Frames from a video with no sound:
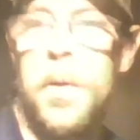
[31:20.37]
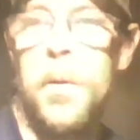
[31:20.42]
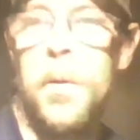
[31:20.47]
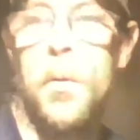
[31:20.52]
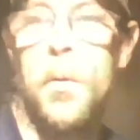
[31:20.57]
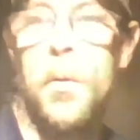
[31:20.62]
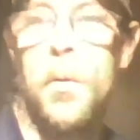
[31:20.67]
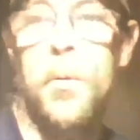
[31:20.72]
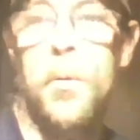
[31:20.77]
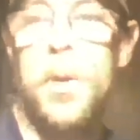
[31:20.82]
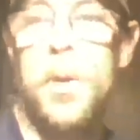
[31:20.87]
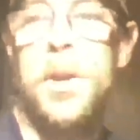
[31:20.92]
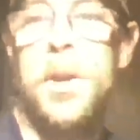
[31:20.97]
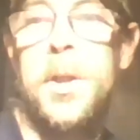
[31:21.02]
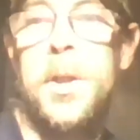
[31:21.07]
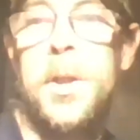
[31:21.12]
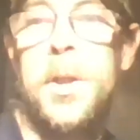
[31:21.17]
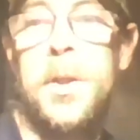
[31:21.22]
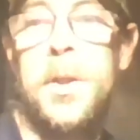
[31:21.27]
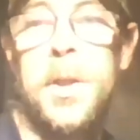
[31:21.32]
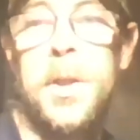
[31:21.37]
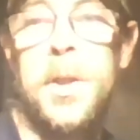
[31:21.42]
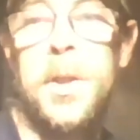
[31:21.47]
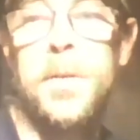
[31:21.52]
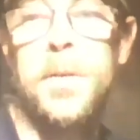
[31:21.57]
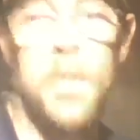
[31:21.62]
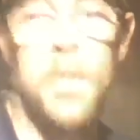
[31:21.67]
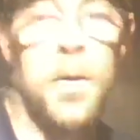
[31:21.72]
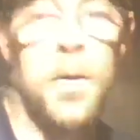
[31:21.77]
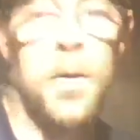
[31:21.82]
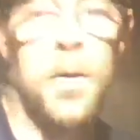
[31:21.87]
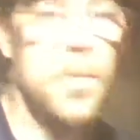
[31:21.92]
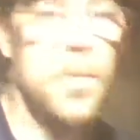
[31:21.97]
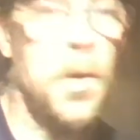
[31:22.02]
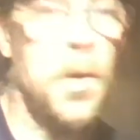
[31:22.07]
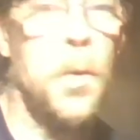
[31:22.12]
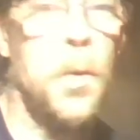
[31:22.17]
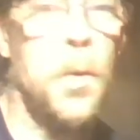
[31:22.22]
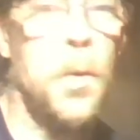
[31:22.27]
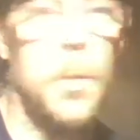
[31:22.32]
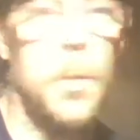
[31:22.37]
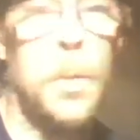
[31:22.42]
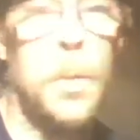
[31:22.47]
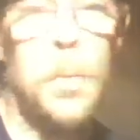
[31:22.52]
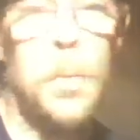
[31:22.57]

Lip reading: Or three chili cheese dogs? No, we